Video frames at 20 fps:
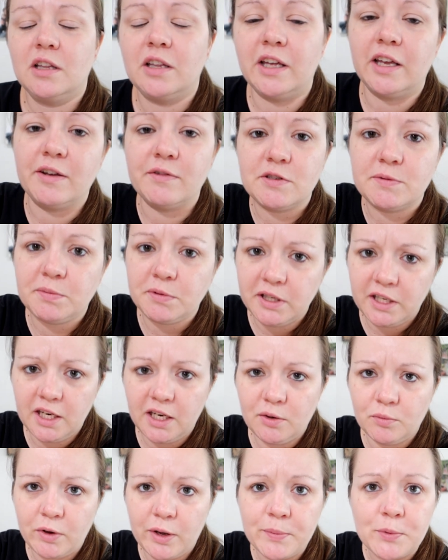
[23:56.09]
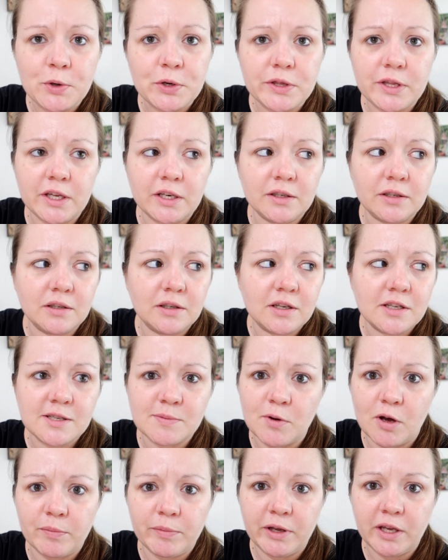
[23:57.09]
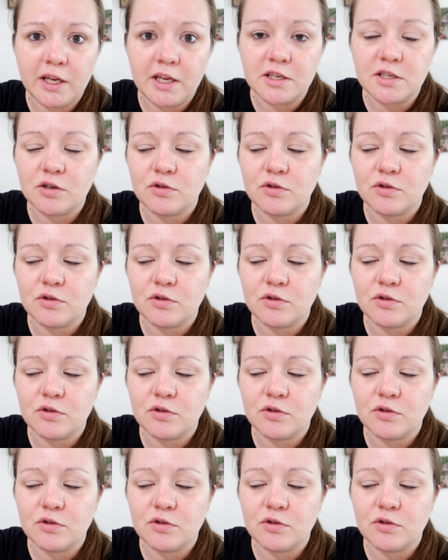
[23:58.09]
Like it was bleeding way more than a small pinky